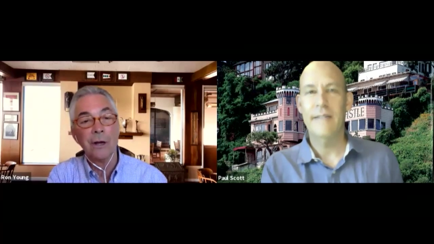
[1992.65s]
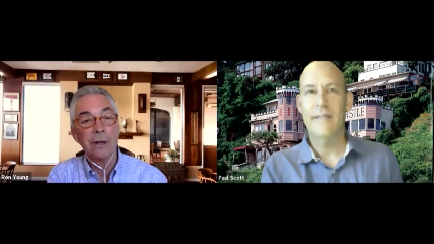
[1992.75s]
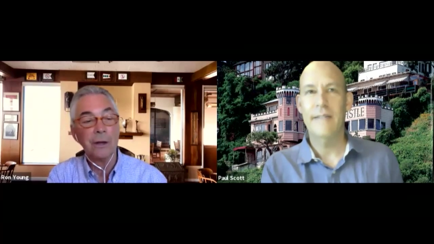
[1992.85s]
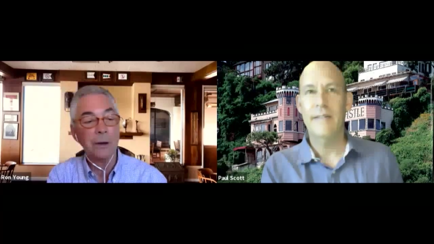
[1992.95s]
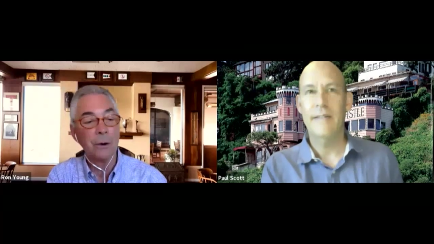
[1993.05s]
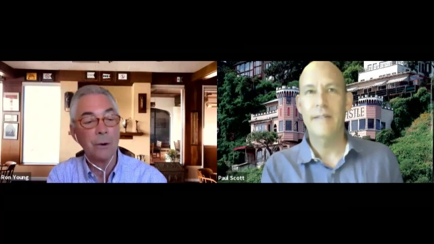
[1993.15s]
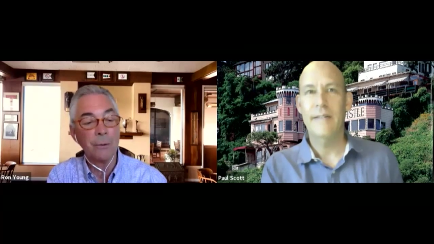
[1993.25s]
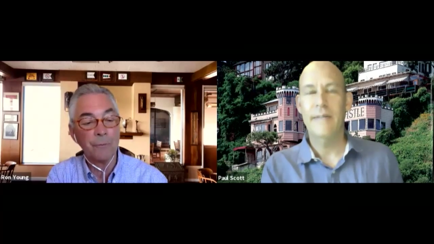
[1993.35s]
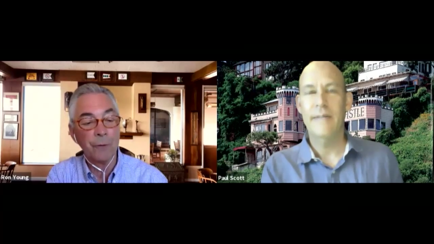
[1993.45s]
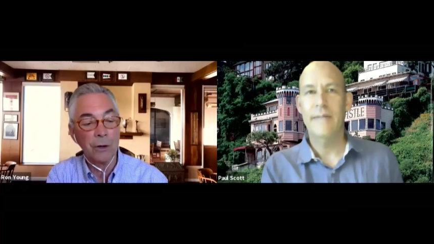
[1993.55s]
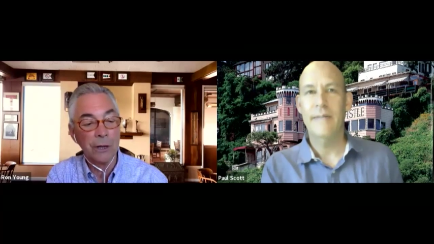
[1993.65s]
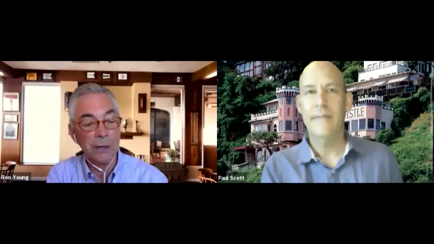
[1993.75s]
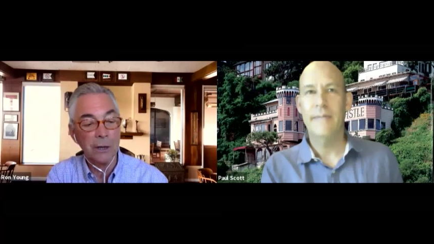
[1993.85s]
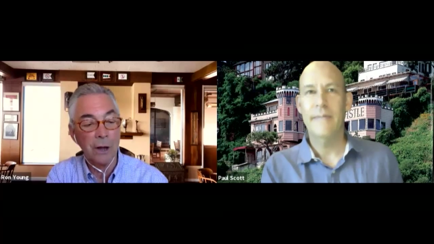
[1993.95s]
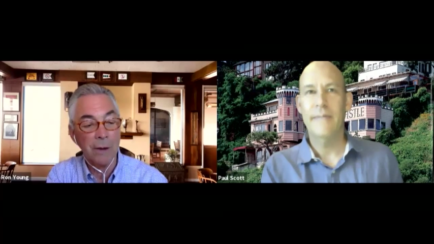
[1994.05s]
Speaker 1: you know, falling in
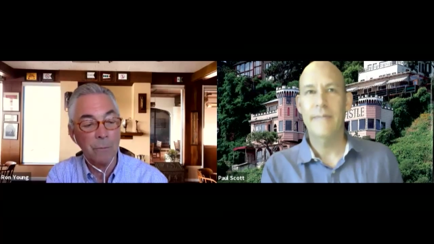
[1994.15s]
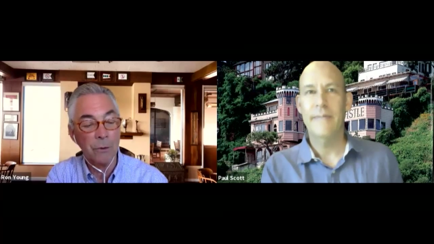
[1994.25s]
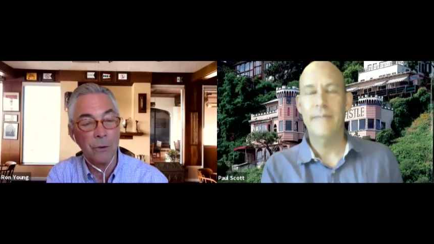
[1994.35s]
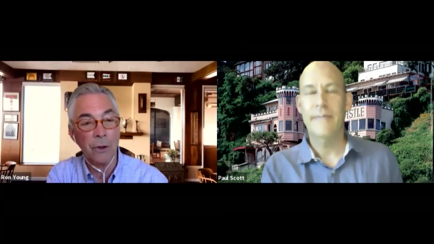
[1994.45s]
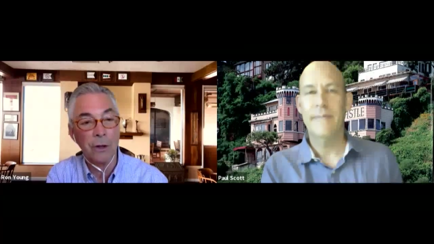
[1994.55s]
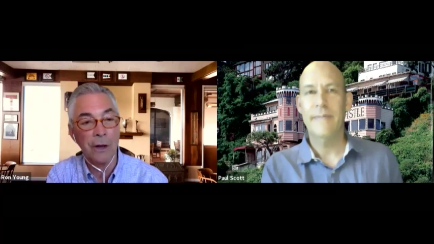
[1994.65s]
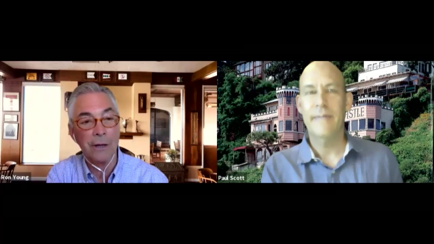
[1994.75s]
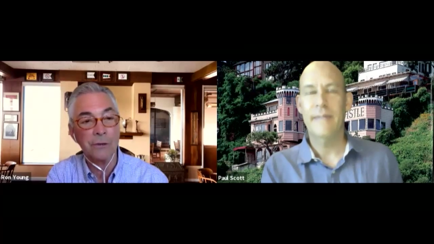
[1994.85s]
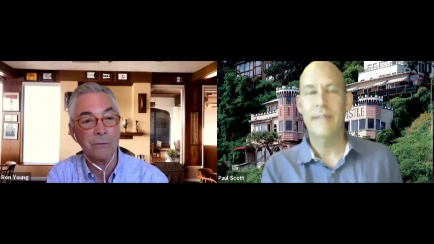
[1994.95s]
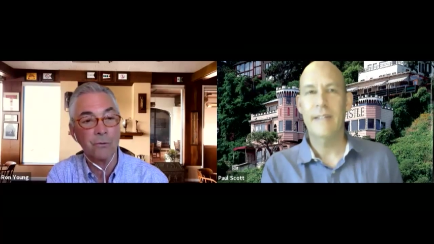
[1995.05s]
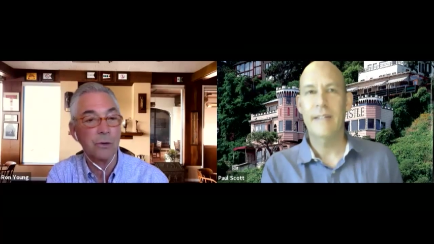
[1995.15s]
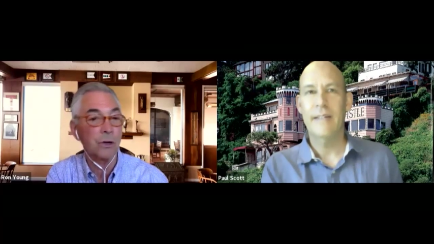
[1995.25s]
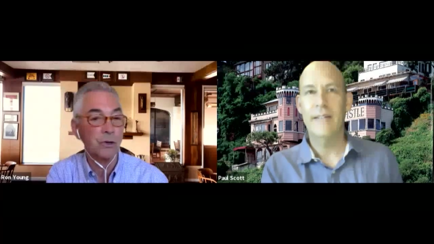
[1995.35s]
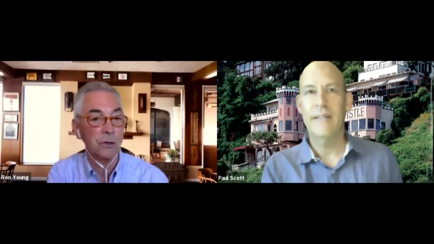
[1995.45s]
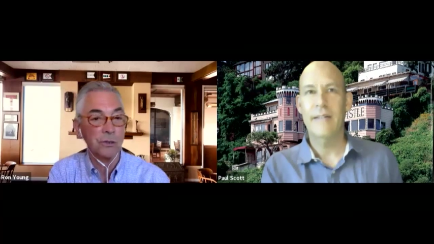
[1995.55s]
line with all kinds of
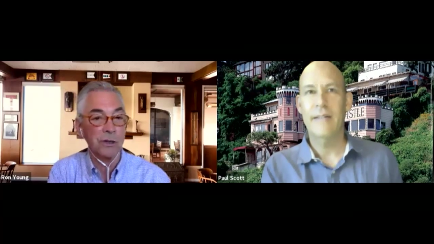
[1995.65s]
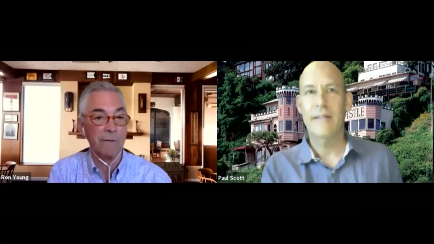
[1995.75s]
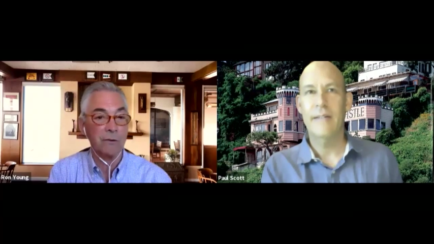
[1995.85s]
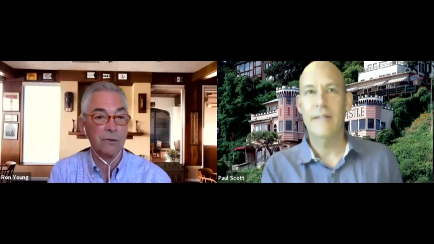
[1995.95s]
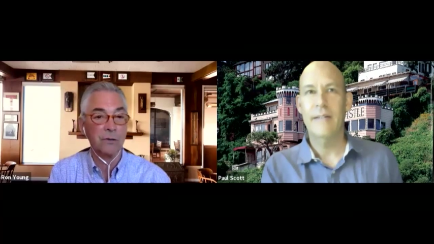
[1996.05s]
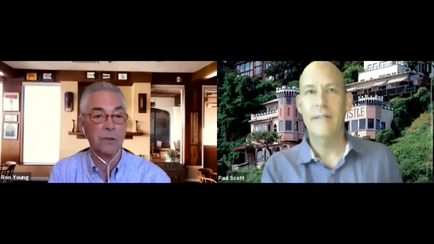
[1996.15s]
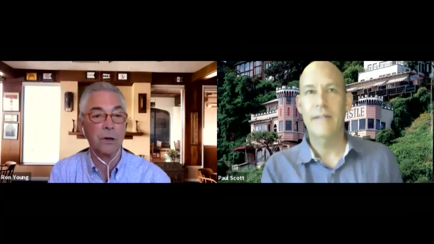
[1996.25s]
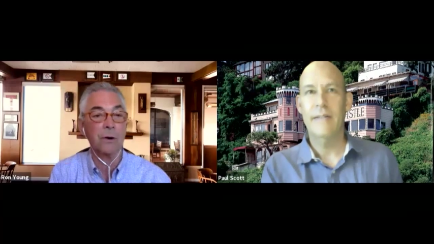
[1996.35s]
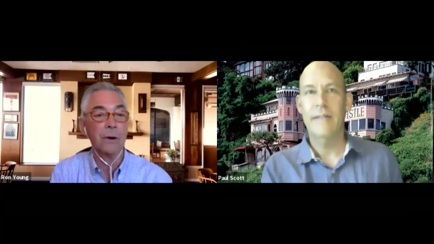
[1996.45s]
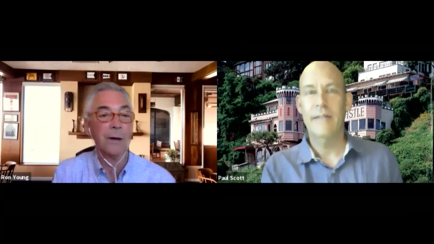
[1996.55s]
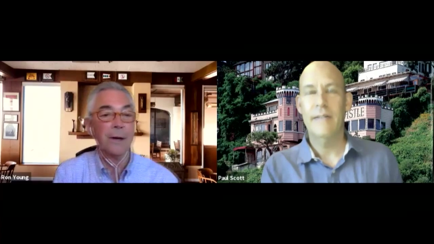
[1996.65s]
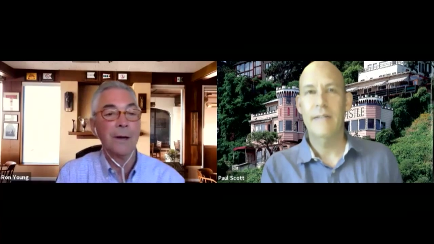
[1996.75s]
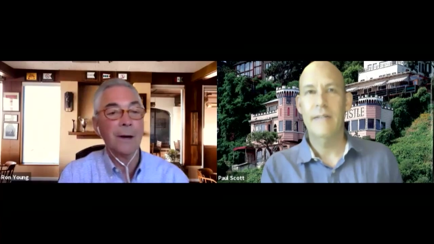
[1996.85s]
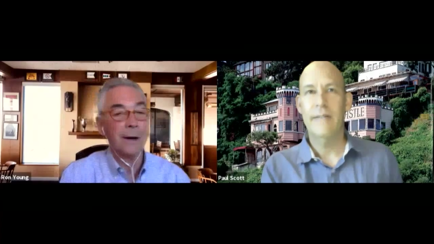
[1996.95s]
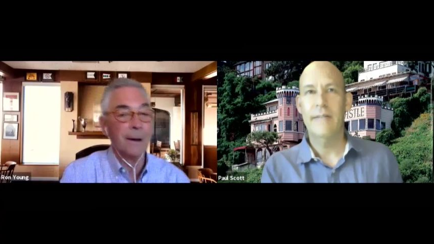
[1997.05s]
traditional San Francisco
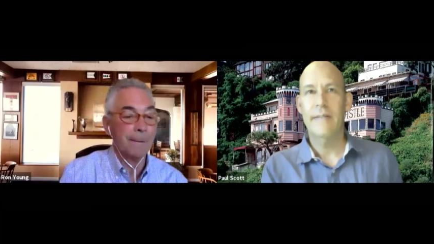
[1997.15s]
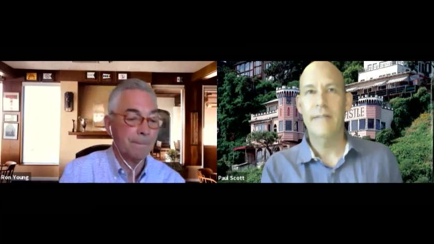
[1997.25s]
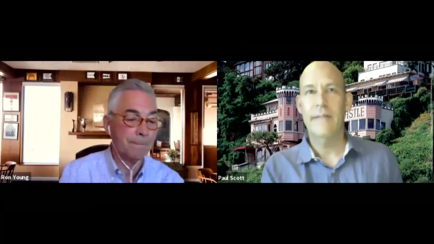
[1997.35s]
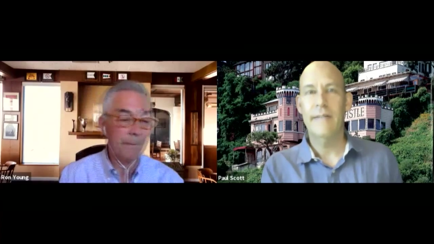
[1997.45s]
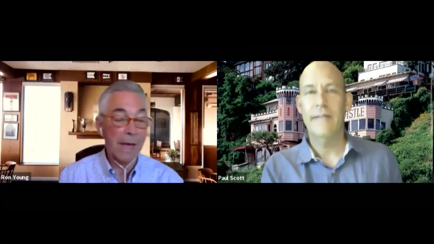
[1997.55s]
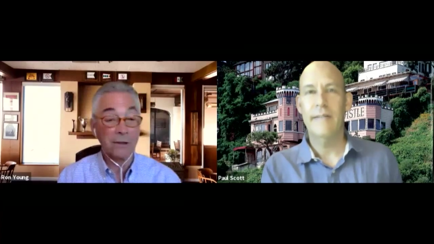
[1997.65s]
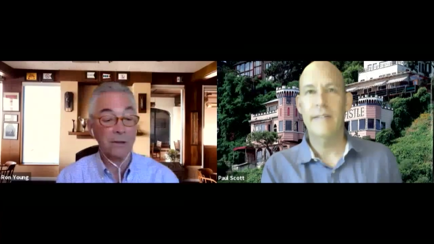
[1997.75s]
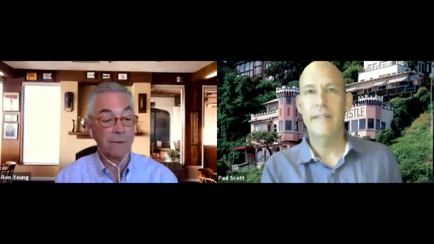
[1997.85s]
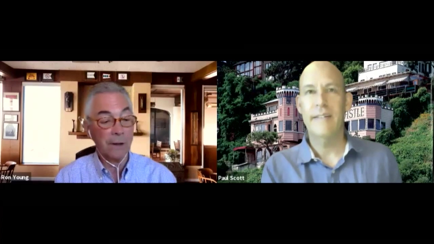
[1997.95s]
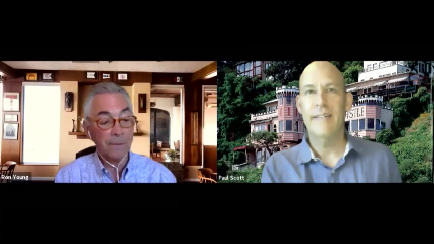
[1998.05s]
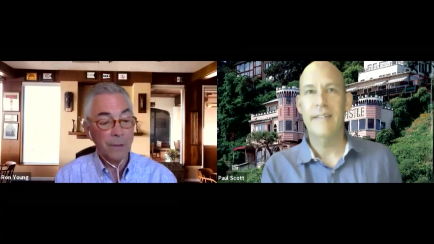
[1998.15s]
um, activity.